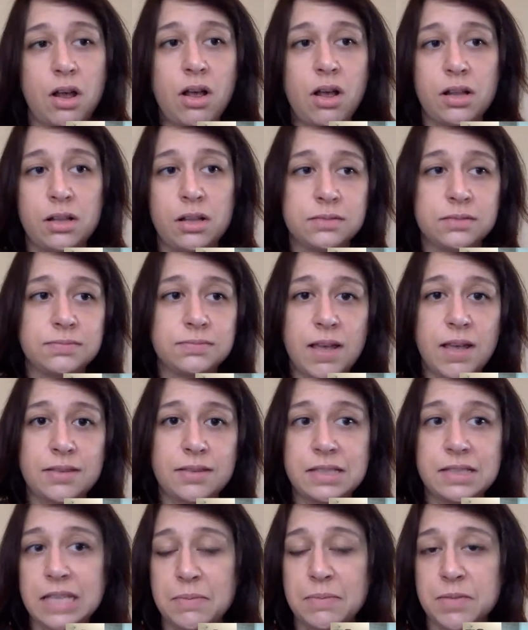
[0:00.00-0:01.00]
all at
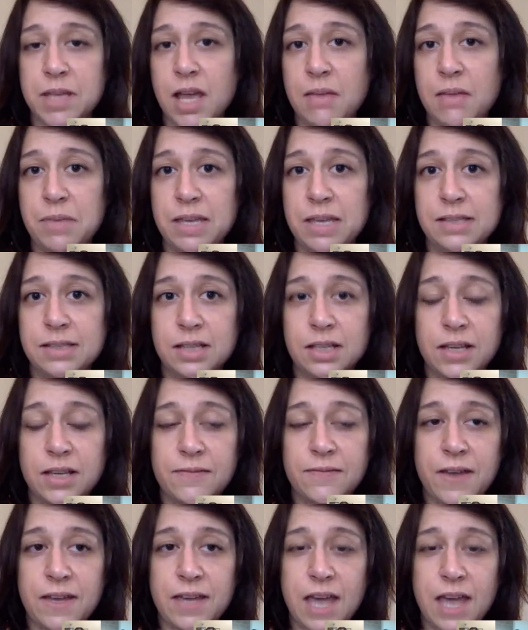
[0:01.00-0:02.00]
the same time, basically,
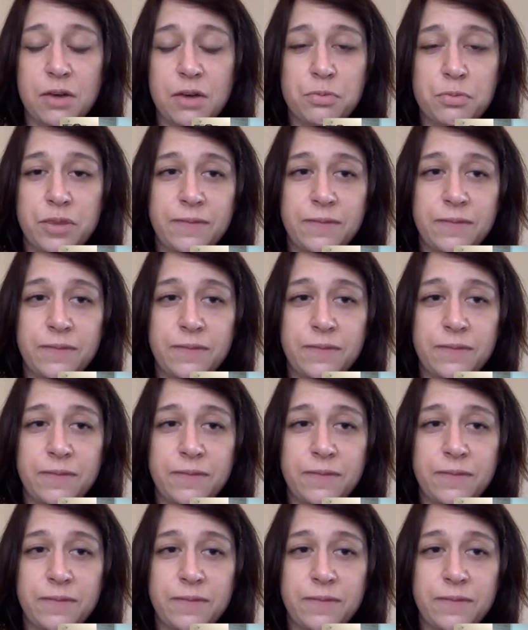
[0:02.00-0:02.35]
if I can.